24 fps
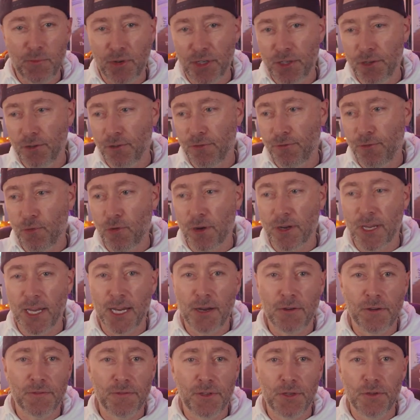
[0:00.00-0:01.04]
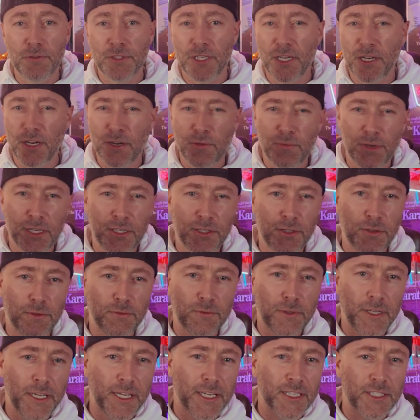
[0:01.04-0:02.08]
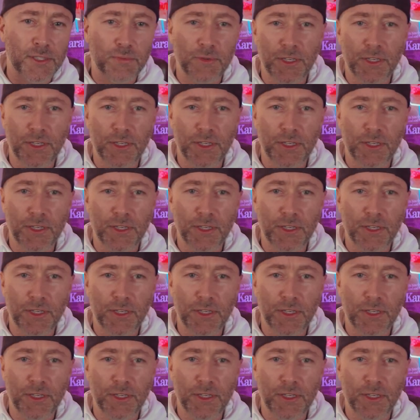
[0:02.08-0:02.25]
We do 4K reviews here. We do lists.